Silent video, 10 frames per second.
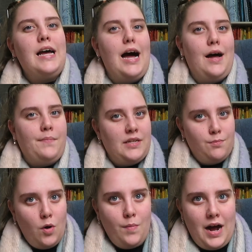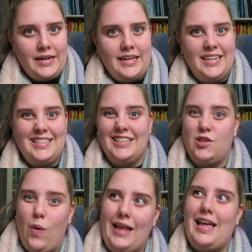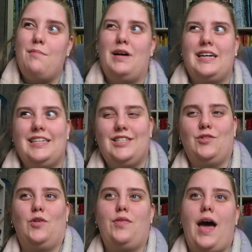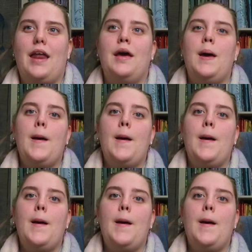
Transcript: There's more markets, there's twilight markets and all that.